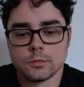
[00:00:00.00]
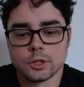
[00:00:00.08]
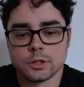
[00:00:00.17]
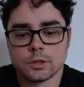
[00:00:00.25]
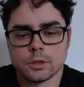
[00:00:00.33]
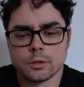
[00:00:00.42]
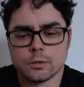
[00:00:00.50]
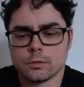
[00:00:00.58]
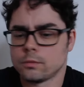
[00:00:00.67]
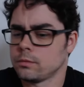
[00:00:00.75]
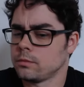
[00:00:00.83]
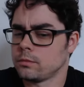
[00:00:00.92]

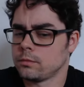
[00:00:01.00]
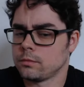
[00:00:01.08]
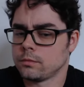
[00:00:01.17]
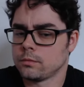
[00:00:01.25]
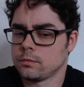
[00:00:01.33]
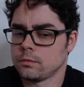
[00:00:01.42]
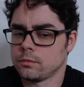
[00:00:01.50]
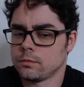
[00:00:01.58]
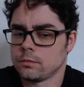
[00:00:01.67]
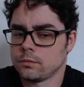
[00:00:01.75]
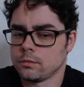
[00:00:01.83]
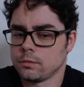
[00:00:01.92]
So
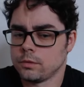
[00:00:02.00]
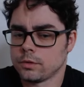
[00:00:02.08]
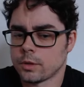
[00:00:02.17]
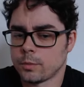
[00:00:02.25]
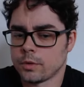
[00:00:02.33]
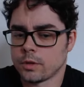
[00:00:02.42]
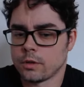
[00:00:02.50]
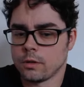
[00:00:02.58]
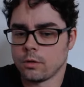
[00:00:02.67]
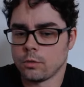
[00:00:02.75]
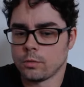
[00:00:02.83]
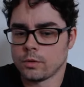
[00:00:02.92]
use output
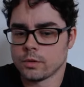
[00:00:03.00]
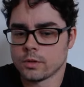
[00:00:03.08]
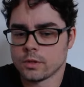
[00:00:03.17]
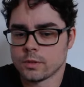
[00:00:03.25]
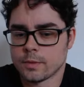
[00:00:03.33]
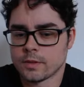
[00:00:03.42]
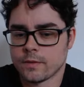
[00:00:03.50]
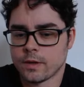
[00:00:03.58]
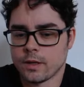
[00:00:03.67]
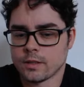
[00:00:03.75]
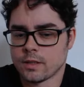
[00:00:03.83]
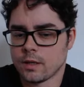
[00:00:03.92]
globals to specify.
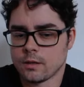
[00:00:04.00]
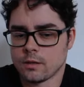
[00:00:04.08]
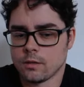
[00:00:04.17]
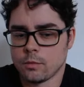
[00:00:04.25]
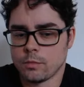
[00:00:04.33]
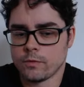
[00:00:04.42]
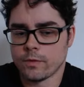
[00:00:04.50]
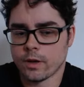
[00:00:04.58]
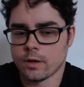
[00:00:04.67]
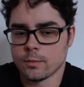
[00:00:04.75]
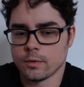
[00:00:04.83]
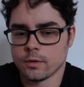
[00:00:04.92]
It's not a global
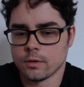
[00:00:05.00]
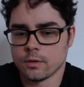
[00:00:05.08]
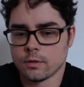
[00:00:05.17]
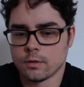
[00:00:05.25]
variable.